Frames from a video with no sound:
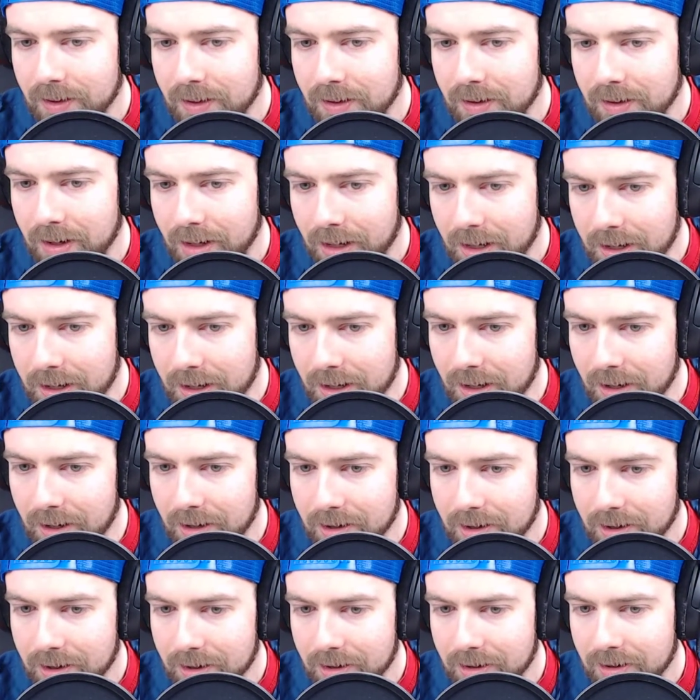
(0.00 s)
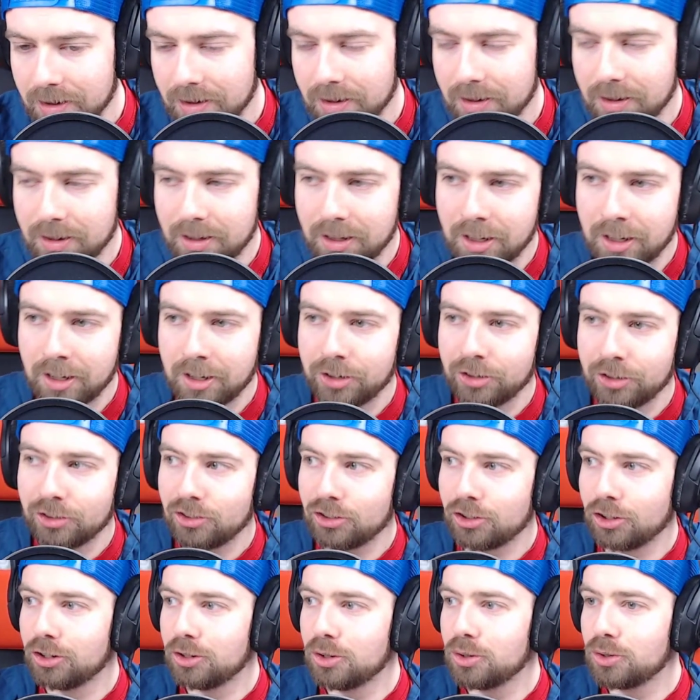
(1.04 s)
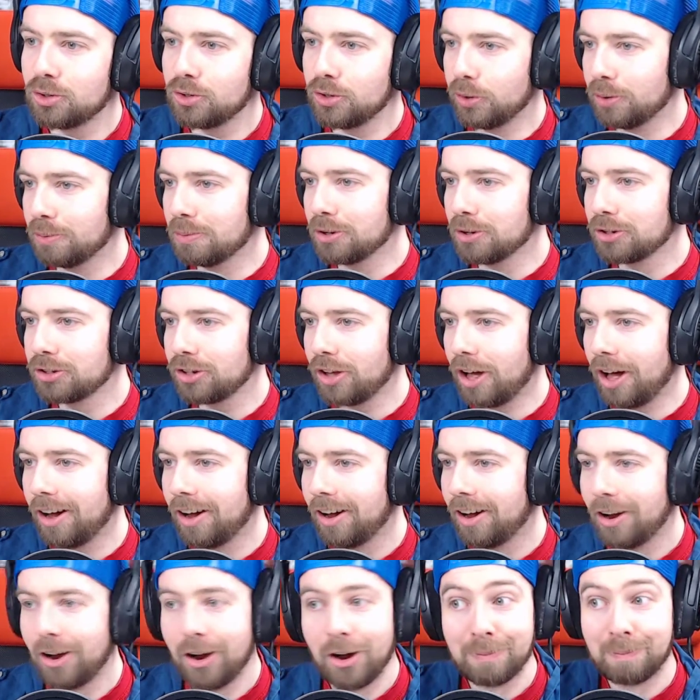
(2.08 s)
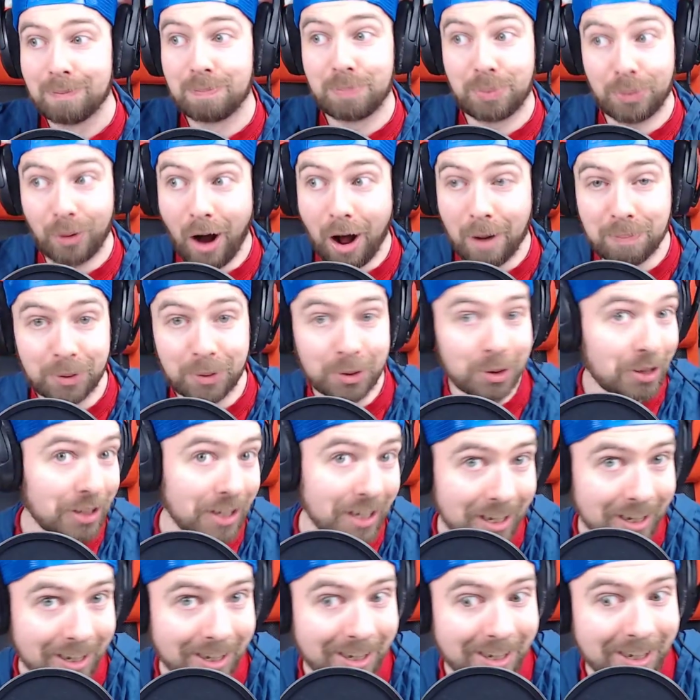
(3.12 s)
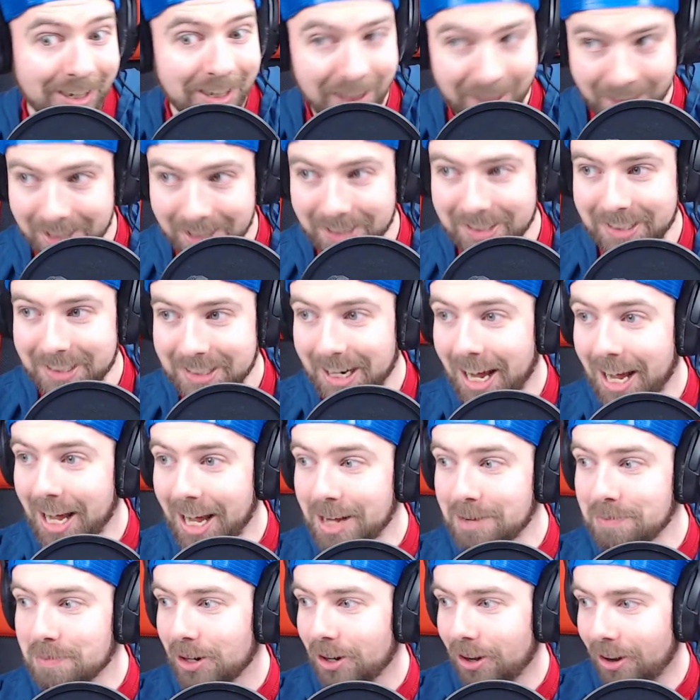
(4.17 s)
He is gonna use the Uber saw properly this time.